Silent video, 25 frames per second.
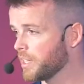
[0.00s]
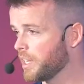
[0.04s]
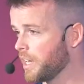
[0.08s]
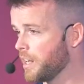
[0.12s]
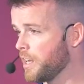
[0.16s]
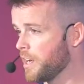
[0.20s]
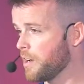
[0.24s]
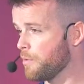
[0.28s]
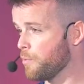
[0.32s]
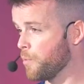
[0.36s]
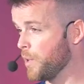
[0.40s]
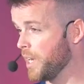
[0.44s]

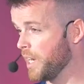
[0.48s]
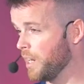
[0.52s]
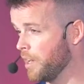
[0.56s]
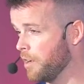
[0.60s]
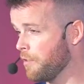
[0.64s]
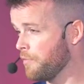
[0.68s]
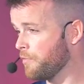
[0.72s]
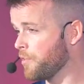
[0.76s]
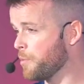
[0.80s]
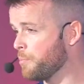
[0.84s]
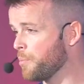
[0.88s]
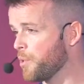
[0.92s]
We
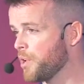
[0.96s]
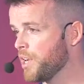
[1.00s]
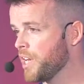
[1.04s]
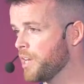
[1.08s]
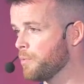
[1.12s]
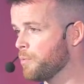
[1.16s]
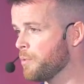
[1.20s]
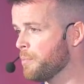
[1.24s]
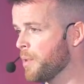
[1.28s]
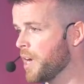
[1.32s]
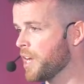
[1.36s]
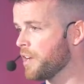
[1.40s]
love the breed.
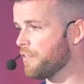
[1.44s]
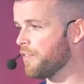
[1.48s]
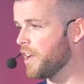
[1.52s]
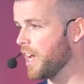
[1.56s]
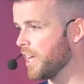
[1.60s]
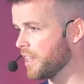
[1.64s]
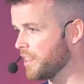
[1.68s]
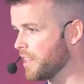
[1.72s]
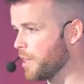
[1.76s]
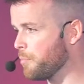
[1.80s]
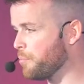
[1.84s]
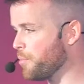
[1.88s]
We might have
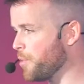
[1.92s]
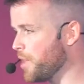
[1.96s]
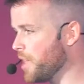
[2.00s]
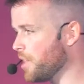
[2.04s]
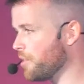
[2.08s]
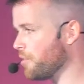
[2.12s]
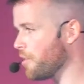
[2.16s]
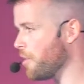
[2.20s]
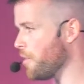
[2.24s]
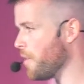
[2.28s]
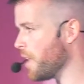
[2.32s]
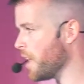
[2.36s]
had that breed
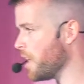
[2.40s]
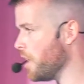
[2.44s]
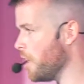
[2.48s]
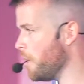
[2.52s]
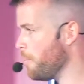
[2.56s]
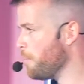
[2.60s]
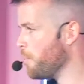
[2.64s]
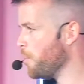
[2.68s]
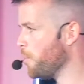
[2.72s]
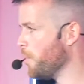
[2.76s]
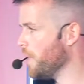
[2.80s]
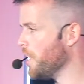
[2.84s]
growing
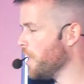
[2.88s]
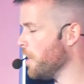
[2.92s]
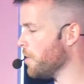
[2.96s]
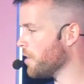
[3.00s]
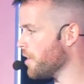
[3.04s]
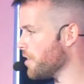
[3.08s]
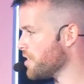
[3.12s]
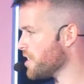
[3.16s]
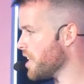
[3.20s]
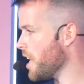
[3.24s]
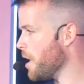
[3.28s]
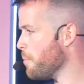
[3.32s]
up. We know
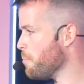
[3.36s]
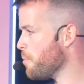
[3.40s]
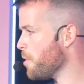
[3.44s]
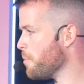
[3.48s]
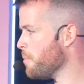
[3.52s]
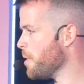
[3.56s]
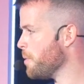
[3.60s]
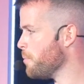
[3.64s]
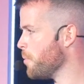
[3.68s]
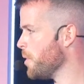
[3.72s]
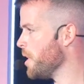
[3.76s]
their temperament.